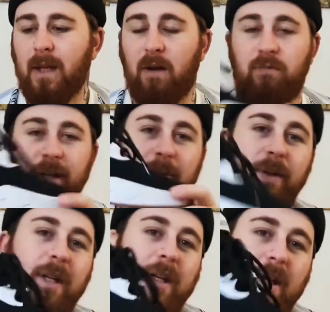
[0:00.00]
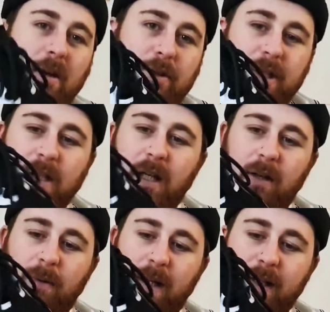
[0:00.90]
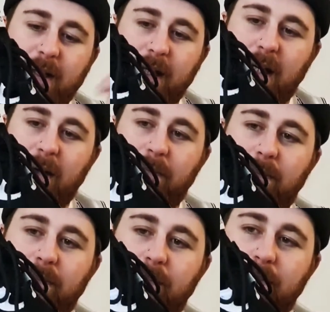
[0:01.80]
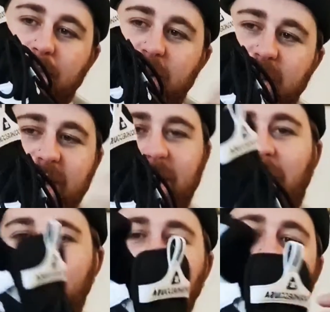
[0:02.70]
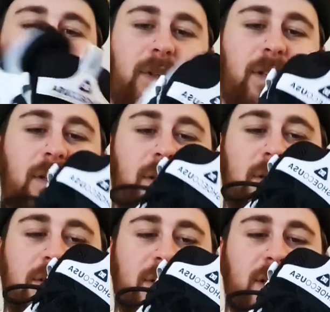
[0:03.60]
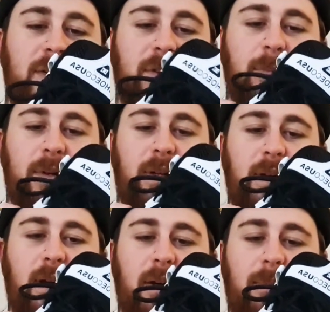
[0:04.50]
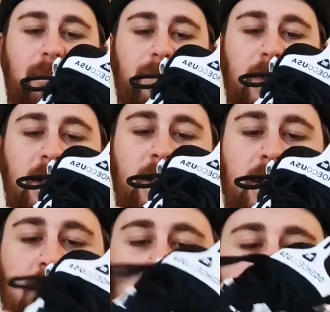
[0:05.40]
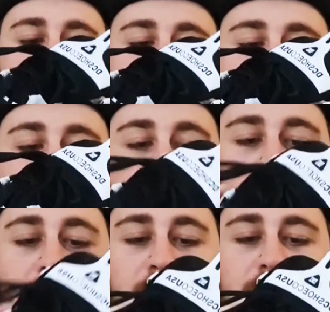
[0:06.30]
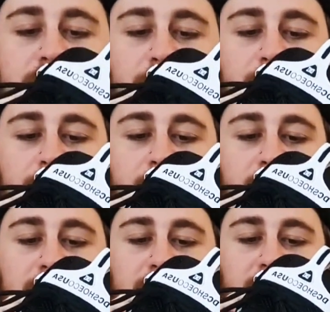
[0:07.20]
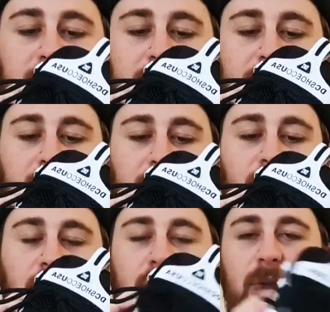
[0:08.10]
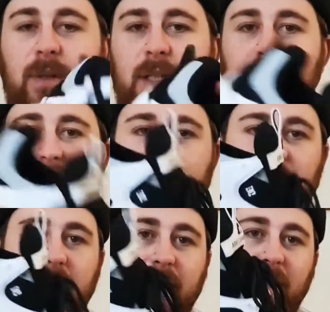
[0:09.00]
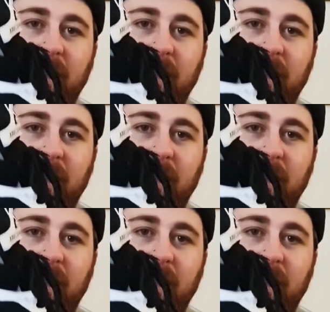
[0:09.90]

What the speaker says: I really want to get the OG colorways, just to like fit in with the design of it, but I couldn't find some in my size. I've got two of these shoes